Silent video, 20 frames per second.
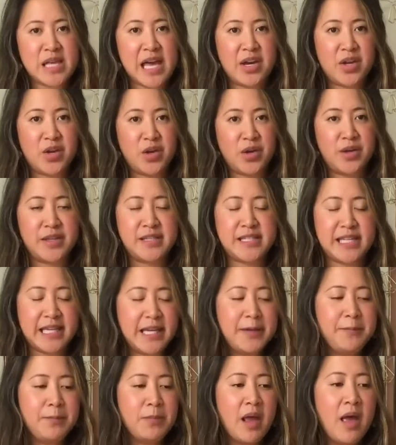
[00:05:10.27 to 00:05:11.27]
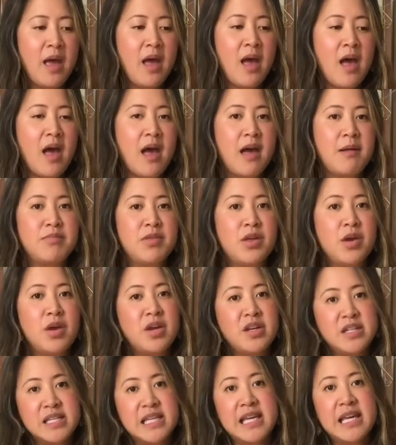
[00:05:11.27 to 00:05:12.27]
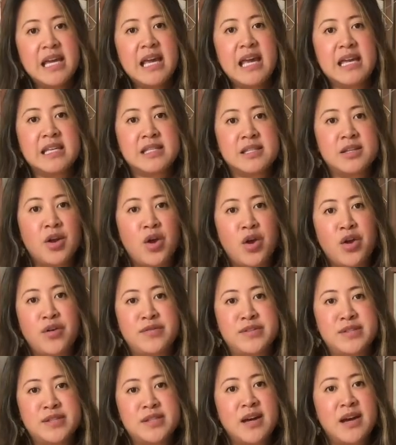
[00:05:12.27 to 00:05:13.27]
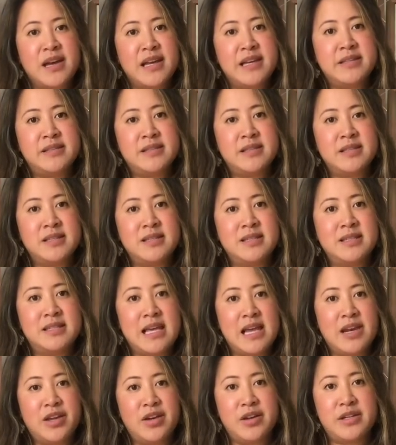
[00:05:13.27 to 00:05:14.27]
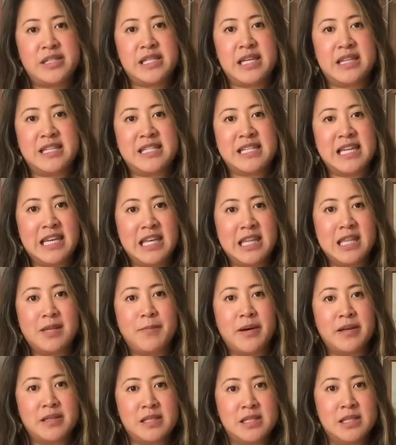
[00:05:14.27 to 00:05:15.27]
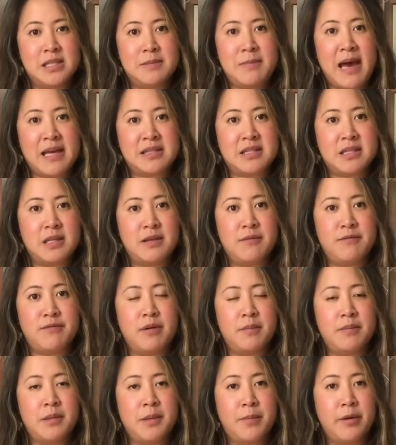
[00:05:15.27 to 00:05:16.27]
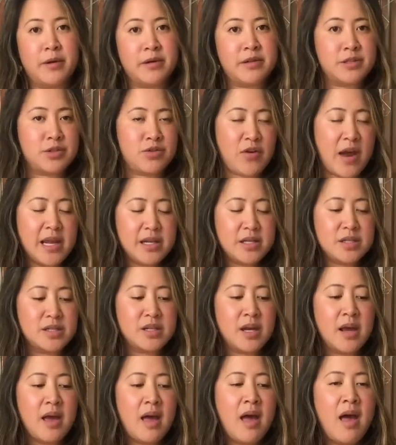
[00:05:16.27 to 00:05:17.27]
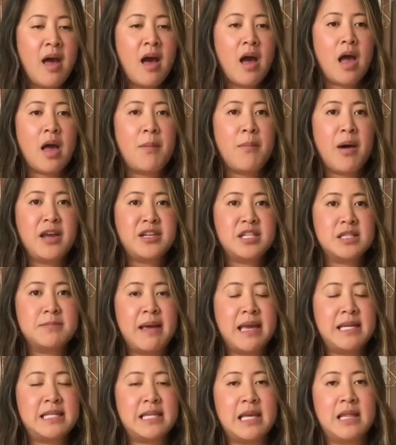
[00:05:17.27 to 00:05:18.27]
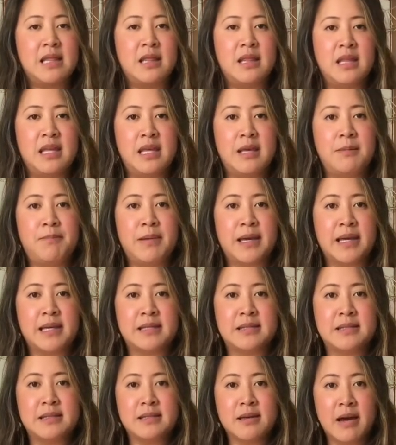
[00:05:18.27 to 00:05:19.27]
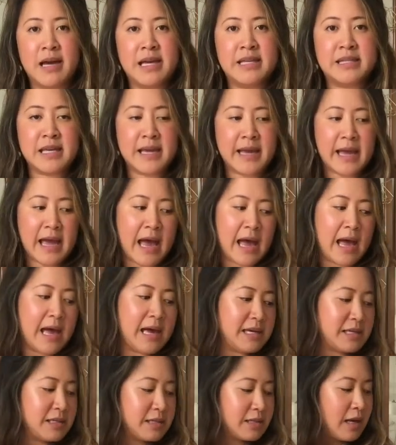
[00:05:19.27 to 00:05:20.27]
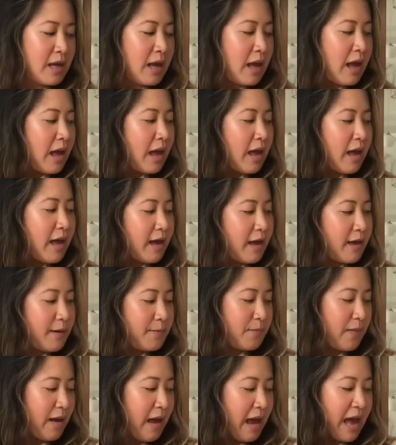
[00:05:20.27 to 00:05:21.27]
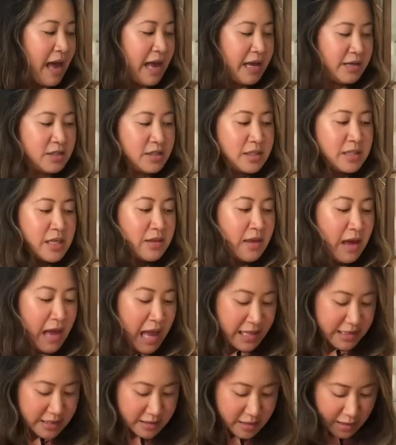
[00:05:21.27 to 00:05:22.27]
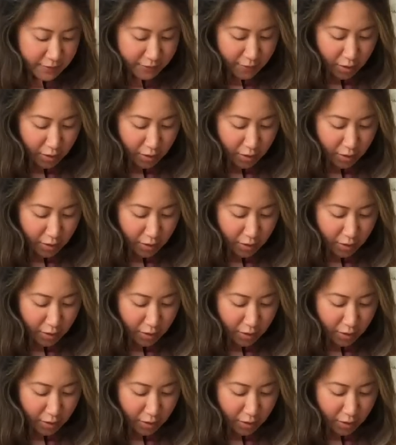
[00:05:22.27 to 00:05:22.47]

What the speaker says: and a hoodie. The hoodie is an oversized Stella hoodie, the Tilly and the Buttons pattern from the book Stretch. I just made it in the biggest size I had, and just so that I had this kind